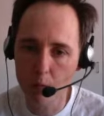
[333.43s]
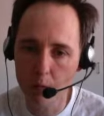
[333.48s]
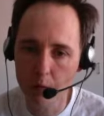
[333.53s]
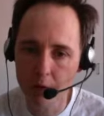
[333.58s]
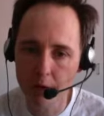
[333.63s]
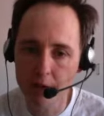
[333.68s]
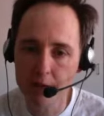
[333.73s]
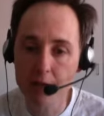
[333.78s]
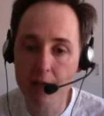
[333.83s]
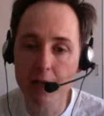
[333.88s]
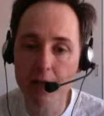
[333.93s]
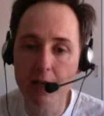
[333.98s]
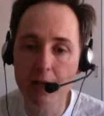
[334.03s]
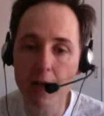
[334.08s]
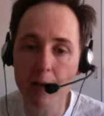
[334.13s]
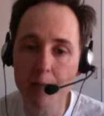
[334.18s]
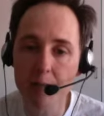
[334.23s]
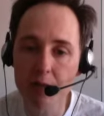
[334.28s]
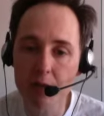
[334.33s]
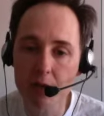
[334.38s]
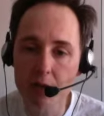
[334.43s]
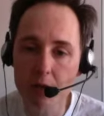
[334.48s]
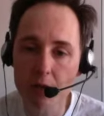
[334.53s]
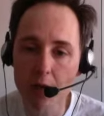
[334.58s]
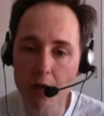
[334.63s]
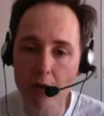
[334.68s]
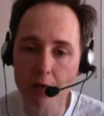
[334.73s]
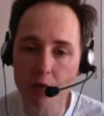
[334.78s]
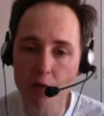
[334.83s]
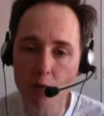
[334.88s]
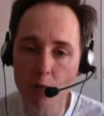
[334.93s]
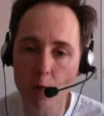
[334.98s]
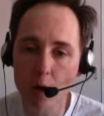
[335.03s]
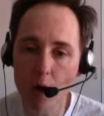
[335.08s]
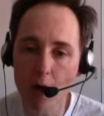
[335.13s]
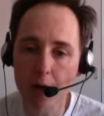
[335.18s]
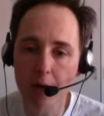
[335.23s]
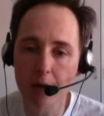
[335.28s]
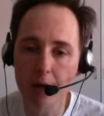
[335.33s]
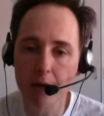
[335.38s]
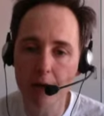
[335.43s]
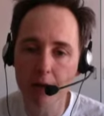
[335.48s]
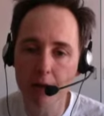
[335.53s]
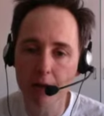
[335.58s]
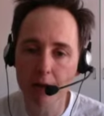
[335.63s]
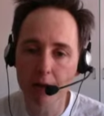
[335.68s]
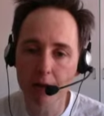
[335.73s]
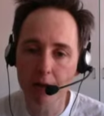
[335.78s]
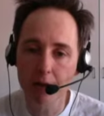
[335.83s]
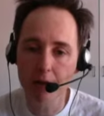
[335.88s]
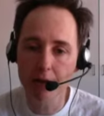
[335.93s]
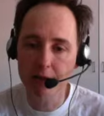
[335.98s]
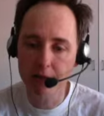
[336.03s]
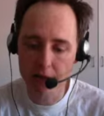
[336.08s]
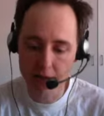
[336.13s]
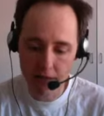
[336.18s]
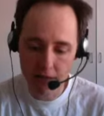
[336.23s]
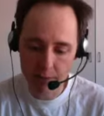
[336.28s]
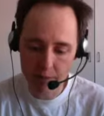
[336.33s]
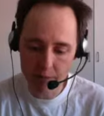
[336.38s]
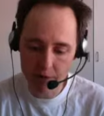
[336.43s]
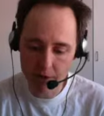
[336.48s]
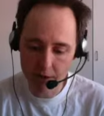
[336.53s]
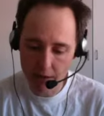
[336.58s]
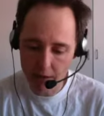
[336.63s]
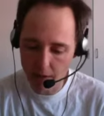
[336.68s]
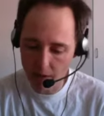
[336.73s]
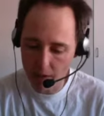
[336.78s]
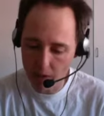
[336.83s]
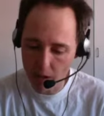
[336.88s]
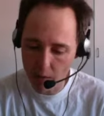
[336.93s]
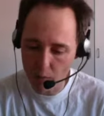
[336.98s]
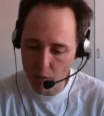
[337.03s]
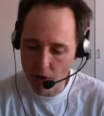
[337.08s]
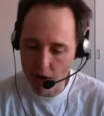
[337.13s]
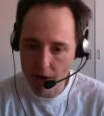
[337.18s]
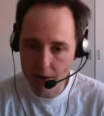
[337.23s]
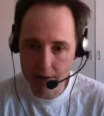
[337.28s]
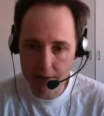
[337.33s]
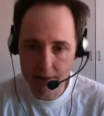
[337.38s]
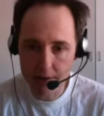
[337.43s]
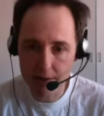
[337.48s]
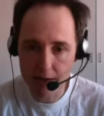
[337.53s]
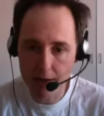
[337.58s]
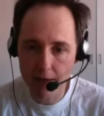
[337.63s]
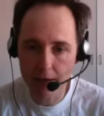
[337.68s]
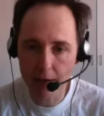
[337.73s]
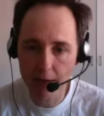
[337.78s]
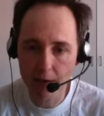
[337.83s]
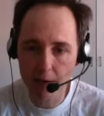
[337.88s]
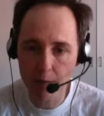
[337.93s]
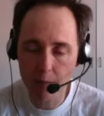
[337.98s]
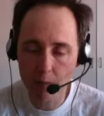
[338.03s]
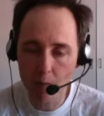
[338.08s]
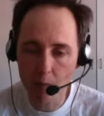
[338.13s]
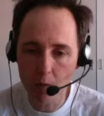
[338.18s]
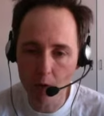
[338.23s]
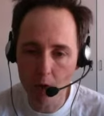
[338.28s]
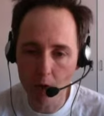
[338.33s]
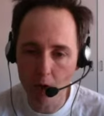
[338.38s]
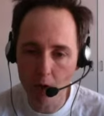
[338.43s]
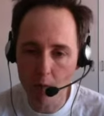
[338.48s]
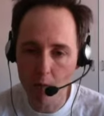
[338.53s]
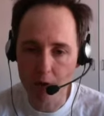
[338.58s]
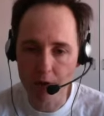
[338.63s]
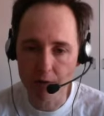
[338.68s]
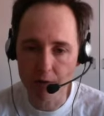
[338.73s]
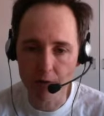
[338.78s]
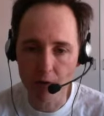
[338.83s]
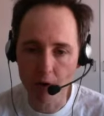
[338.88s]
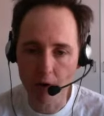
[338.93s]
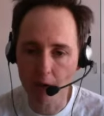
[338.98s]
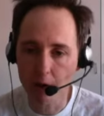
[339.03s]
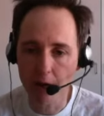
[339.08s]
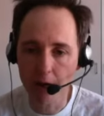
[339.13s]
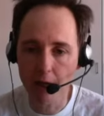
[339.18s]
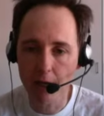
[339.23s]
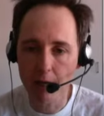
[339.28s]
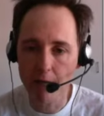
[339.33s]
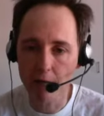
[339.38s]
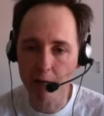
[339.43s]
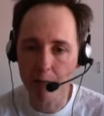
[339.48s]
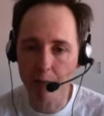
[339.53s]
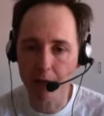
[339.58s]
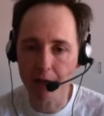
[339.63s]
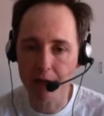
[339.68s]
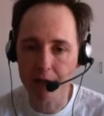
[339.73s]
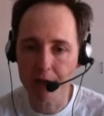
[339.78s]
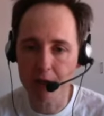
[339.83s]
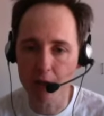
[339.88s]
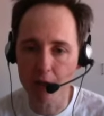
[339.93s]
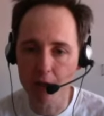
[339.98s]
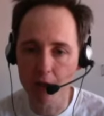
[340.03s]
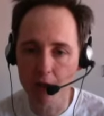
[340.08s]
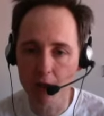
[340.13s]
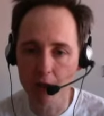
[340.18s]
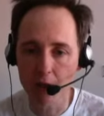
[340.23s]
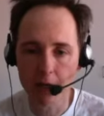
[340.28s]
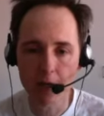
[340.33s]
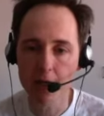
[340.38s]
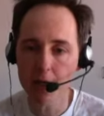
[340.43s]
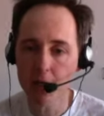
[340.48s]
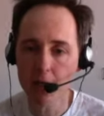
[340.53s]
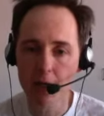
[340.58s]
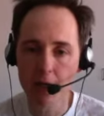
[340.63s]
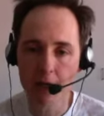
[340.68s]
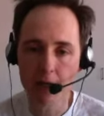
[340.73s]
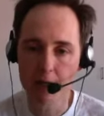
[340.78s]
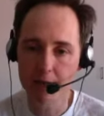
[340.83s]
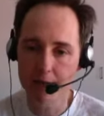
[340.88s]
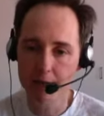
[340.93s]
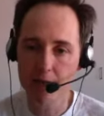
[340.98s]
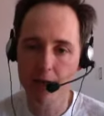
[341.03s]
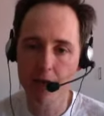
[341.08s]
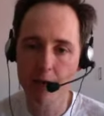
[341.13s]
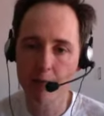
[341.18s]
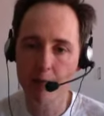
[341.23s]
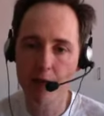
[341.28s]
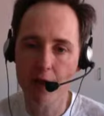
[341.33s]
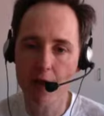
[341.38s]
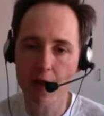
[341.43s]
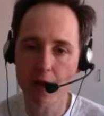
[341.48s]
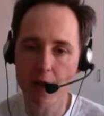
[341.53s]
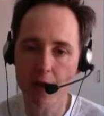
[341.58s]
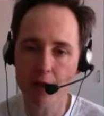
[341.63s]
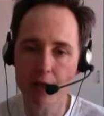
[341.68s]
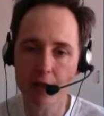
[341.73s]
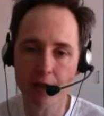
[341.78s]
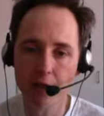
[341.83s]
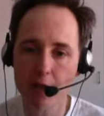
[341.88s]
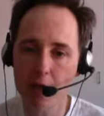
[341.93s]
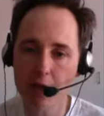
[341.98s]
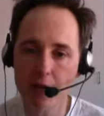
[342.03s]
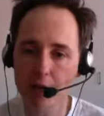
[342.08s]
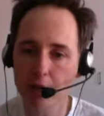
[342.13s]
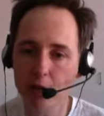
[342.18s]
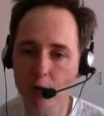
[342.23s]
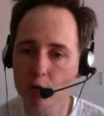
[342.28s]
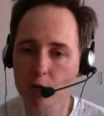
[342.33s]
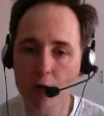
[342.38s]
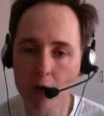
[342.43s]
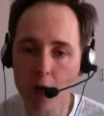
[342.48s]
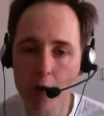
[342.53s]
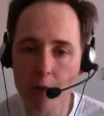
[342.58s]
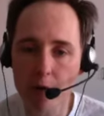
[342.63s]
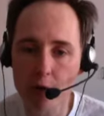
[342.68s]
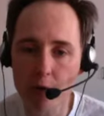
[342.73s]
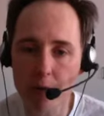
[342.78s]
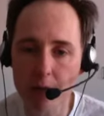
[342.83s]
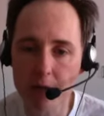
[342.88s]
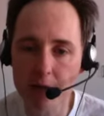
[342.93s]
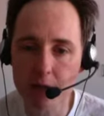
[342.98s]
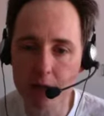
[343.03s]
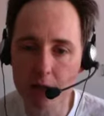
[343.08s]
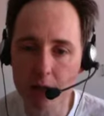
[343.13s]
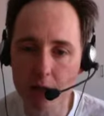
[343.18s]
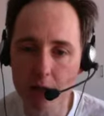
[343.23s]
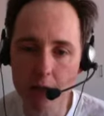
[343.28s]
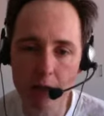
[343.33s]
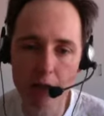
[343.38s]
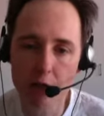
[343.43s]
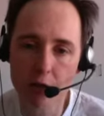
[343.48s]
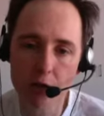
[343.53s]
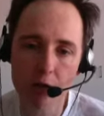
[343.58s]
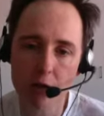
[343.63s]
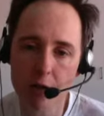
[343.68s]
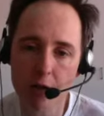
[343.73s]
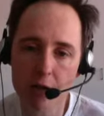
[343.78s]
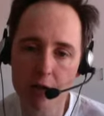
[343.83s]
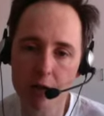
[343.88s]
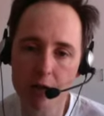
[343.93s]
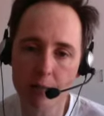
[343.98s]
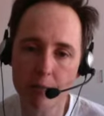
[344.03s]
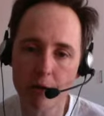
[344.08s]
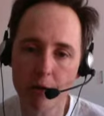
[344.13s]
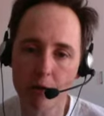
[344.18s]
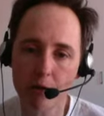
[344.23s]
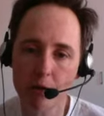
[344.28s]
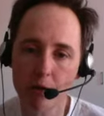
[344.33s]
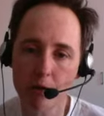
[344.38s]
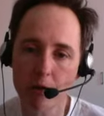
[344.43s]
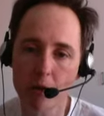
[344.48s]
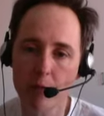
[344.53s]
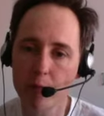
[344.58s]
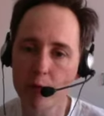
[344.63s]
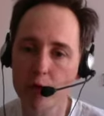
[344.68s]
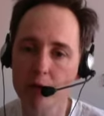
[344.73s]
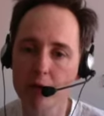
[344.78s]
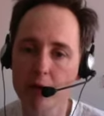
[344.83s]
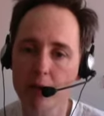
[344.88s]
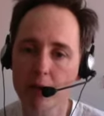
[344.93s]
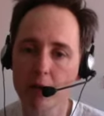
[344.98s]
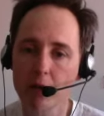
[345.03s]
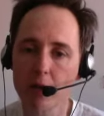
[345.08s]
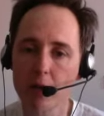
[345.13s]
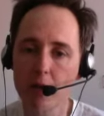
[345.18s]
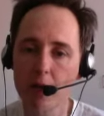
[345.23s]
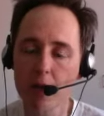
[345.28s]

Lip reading: your teacups, after a while, your teacups get a brown stain in them, which you've got to clean out with bleach? Okay, you'd start with that, and then you'd add a little comic twist, and you turn it into something amusing.